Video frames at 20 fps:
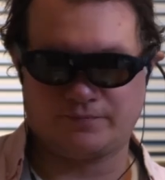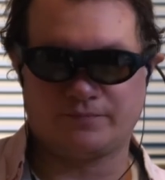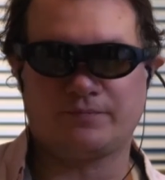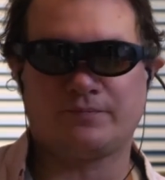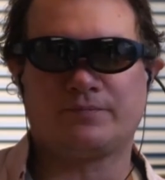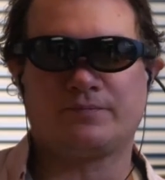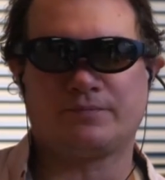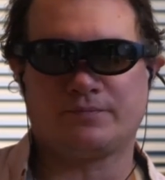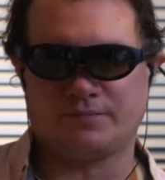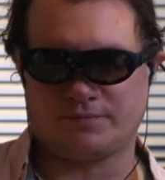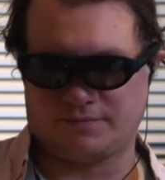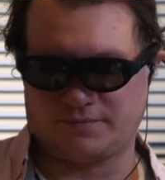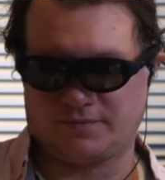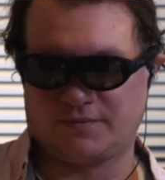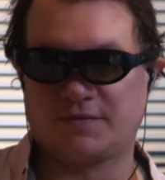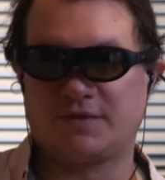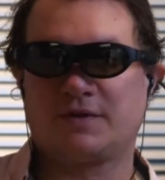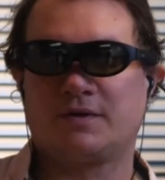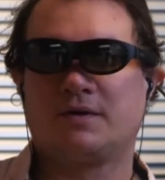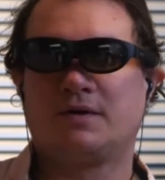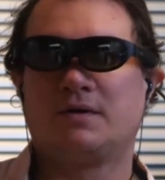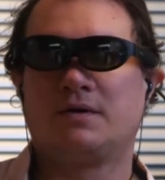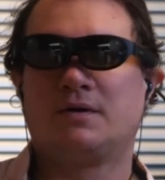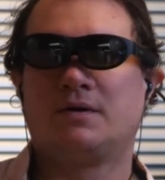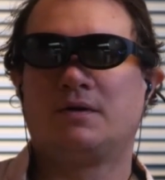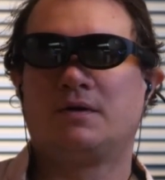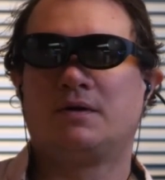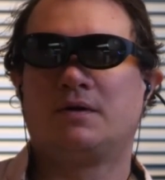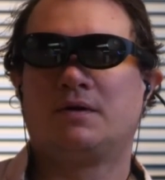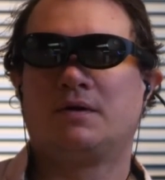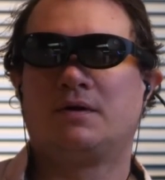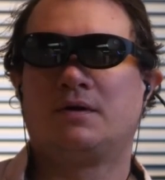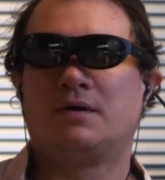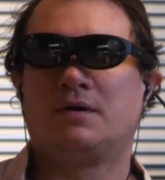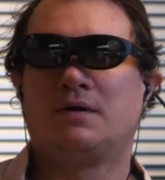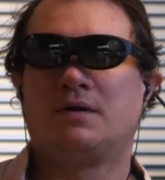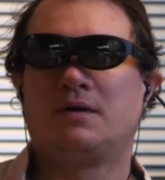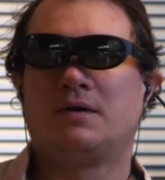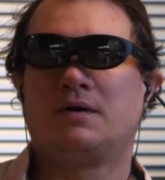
Nothing is said.